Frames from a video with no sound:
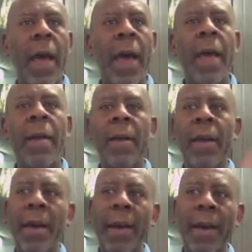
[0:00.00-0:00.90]
and
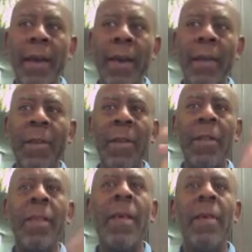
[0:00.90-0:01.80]

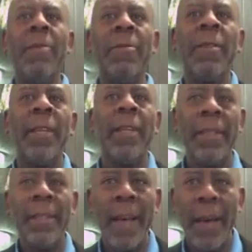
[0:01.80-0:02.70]
let you send
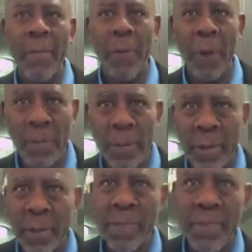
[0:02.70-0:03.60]
ThymeWarps
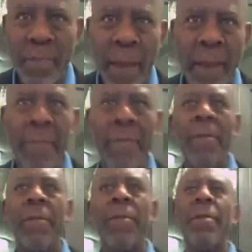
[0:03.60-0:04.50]
back and
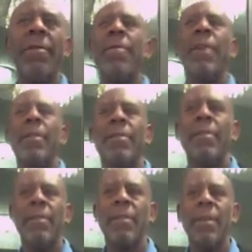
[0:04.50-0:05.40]
forth to your friends.